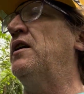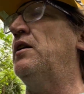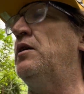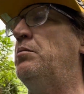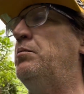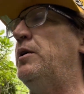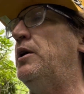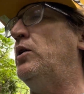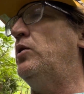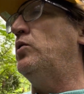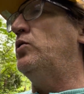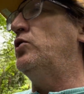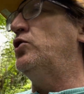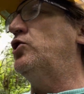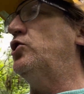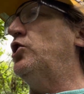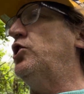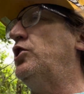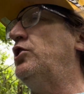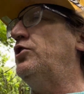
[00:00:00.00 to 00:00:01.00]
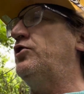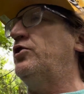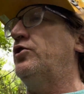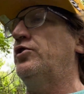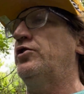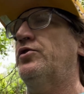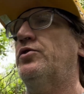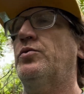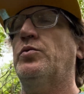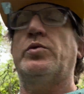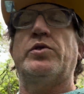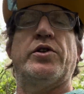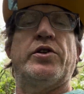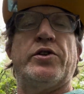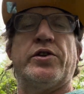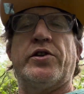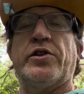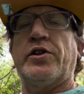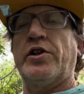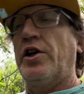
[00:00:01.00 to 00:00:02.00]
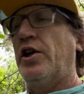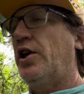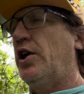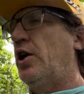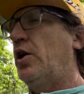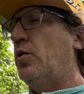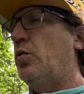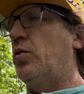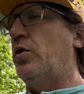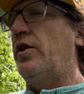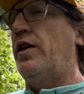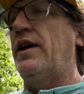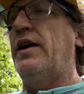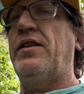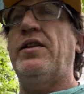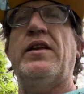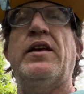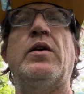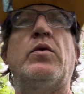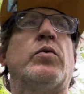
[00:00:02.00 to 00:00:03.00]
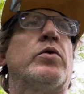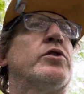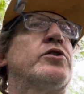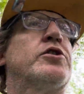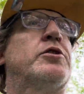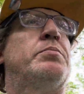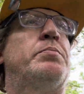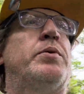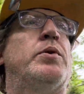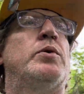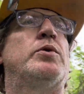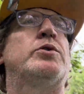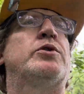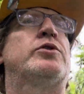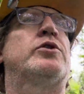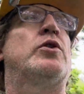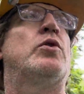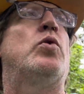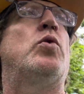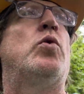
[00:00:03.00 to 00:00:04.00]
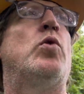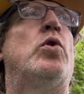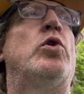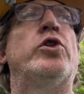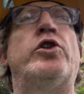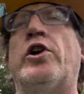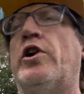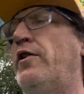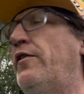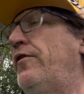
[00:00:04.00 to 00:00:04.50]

about Jesus where they think we're supposed to hold our